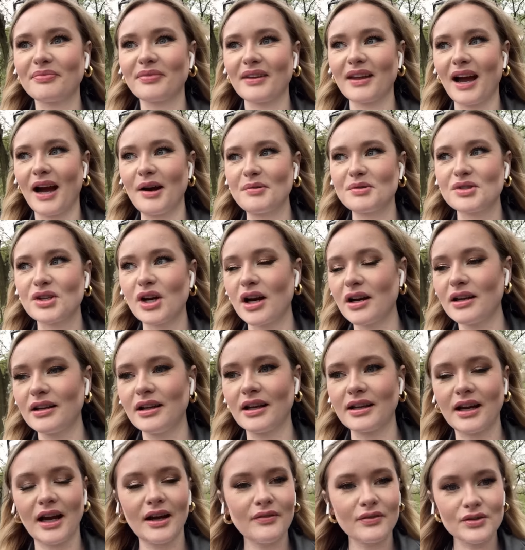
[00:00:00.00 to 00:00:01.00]
I was talking to
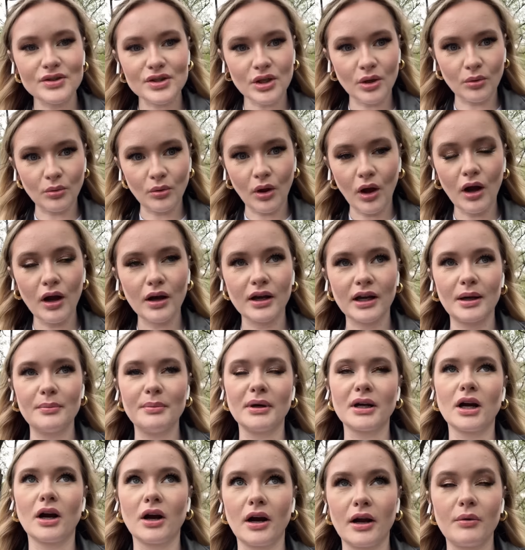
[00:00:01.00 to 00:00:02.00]
that guy for so long and I'm
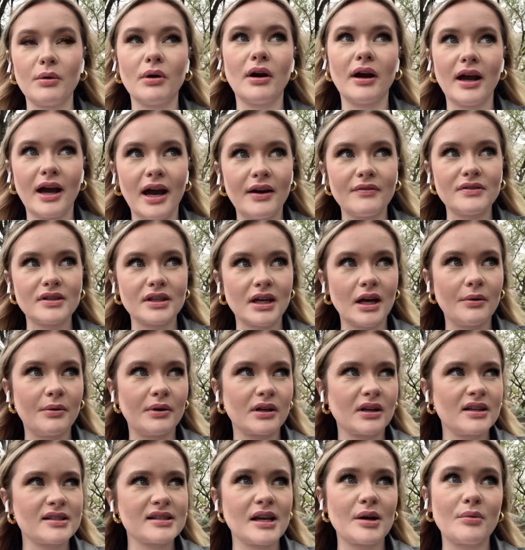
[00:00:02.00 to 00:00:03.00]
like, all right, well, I have to get one
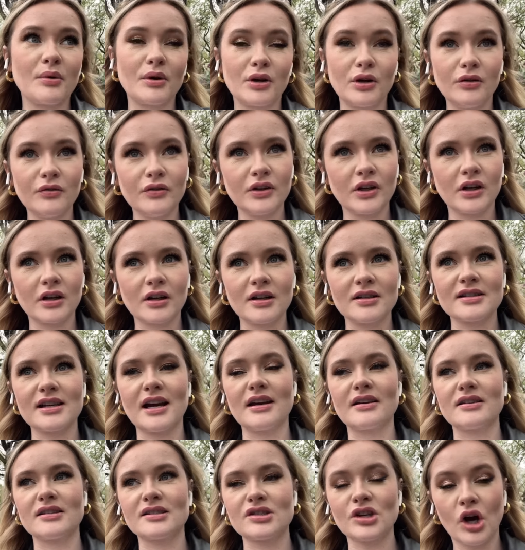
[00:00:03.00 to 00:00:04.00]
because I went over there because
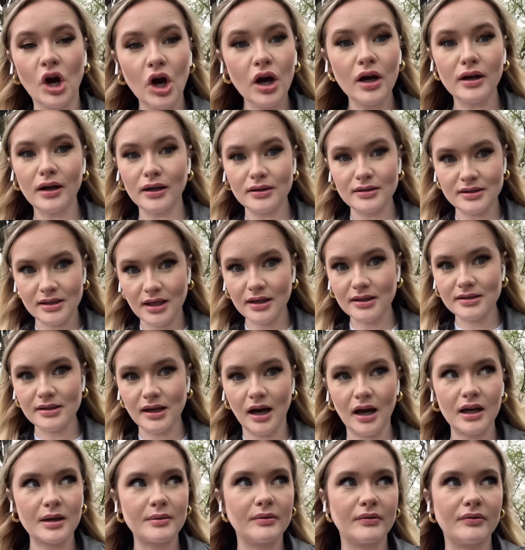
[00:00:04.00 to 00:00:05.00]
I saw it on
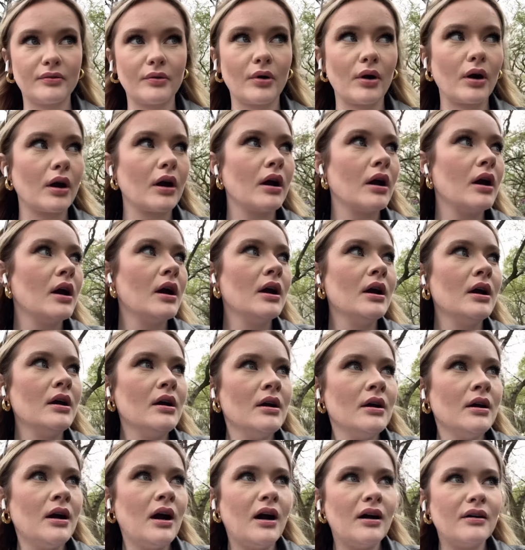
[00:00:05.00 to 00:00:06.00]
TikTok before
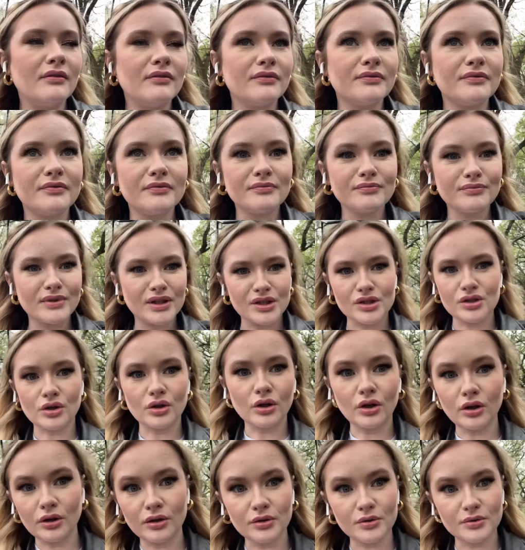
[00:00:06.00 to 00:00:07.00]
of this
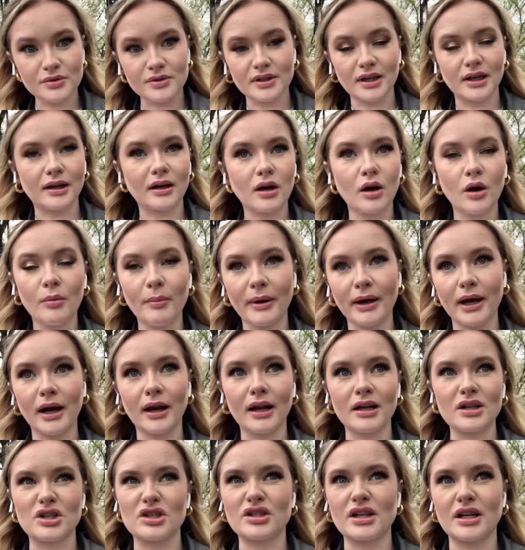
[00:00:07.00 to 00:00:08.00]
girl who's like, oh my God,
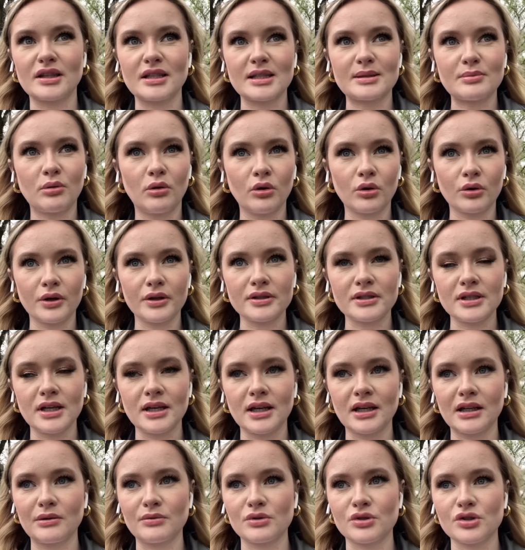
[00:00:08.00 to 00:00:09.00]
I just got this Polaroid
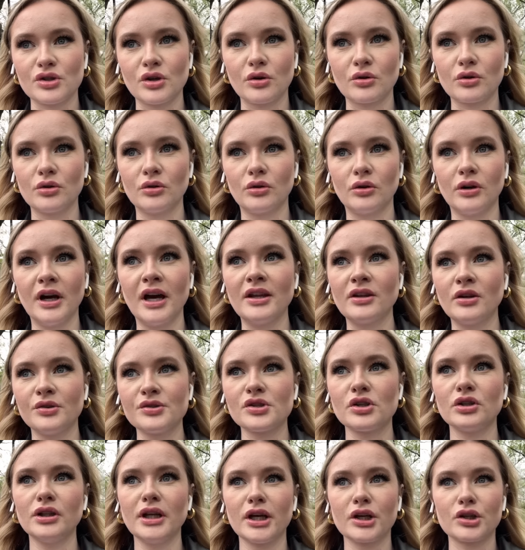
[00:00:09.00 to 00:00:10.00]
taken. It was so cool. And those
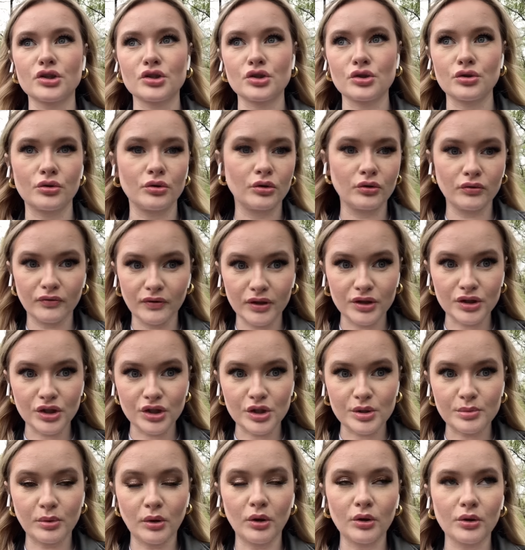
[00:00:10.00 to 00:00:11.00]
are like true
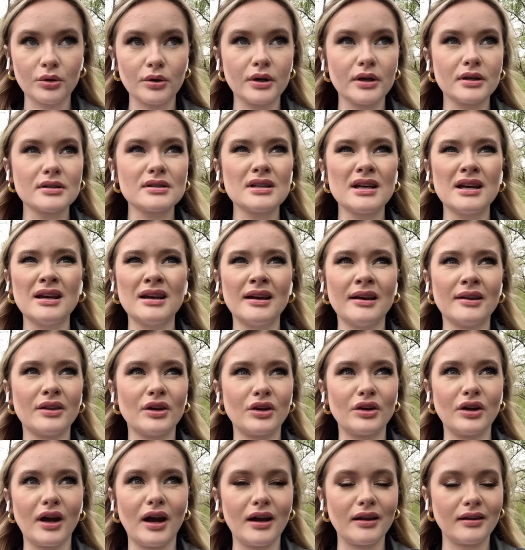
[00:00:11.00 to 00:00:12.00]
vintage Polaroids.
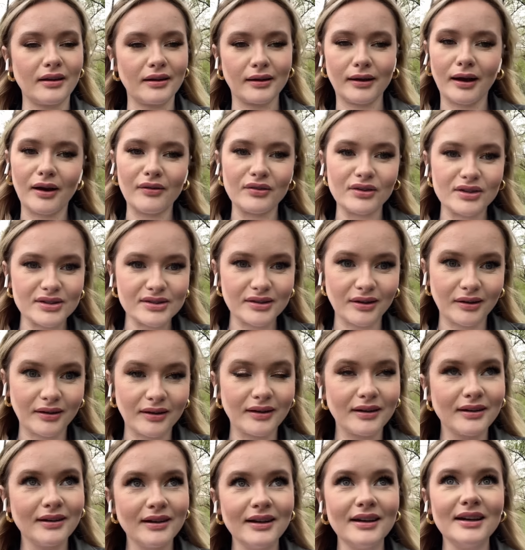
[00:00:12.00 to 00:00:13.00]
They're not like obviously
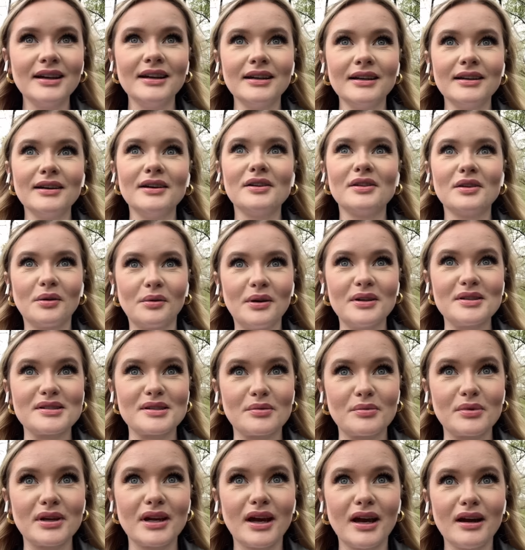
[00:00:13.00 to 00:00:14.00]
the ones that
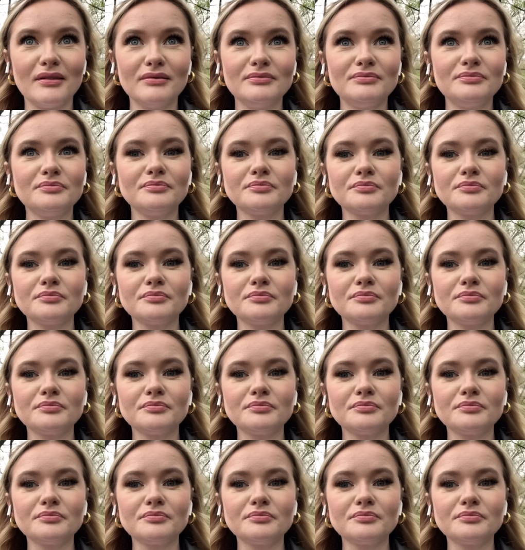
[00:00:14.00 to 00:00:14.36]
we have,